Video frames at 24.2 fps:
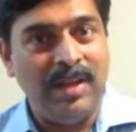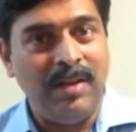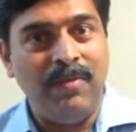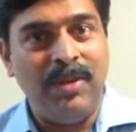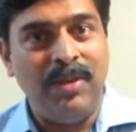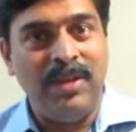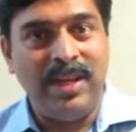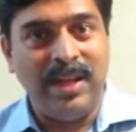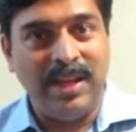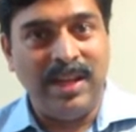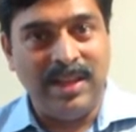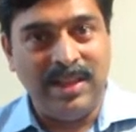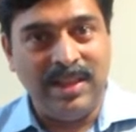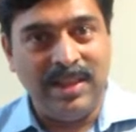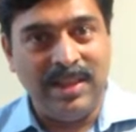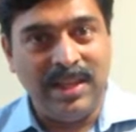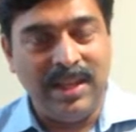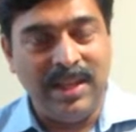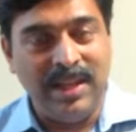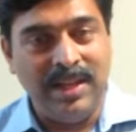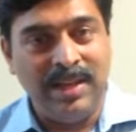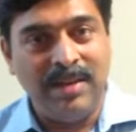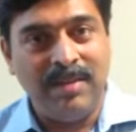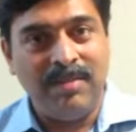very
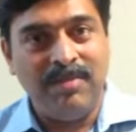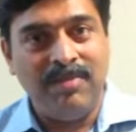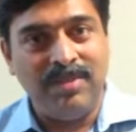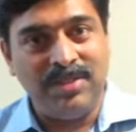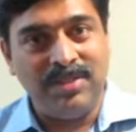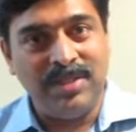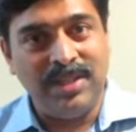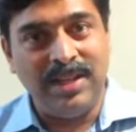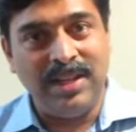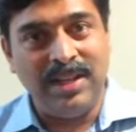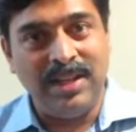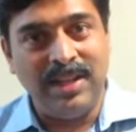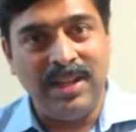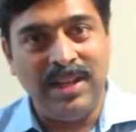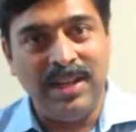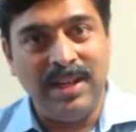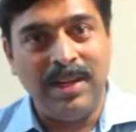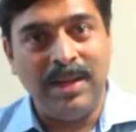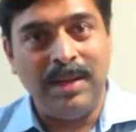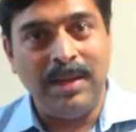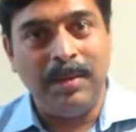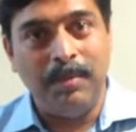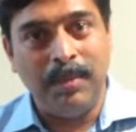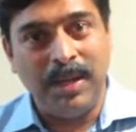healthy
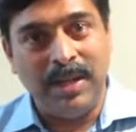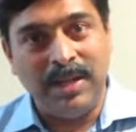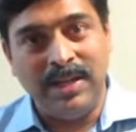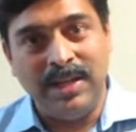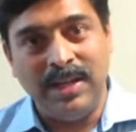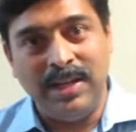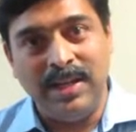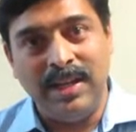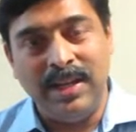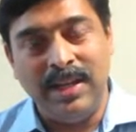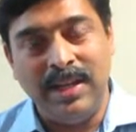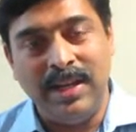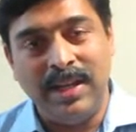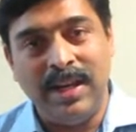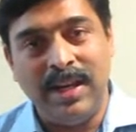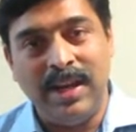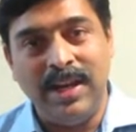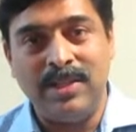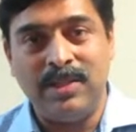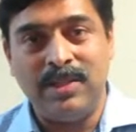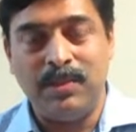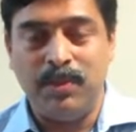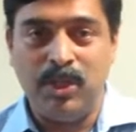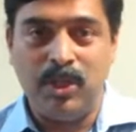physically, mentally,
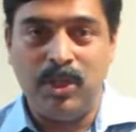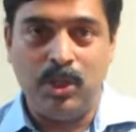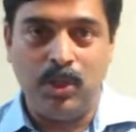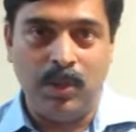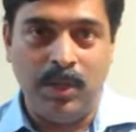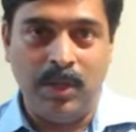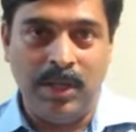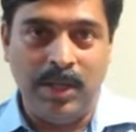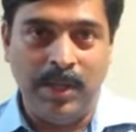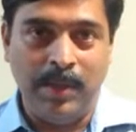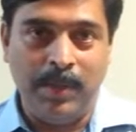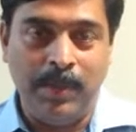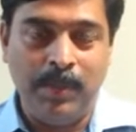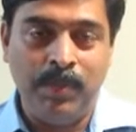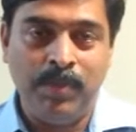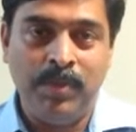and spiritually.